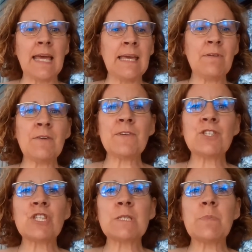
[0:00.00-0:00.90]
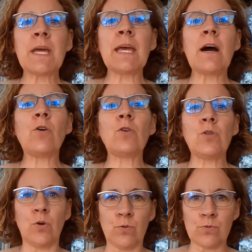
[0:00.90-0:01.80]
even if it's just picking out
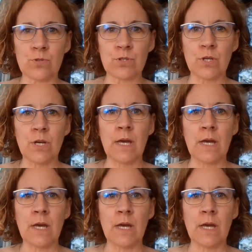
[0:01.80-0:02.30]
clothes.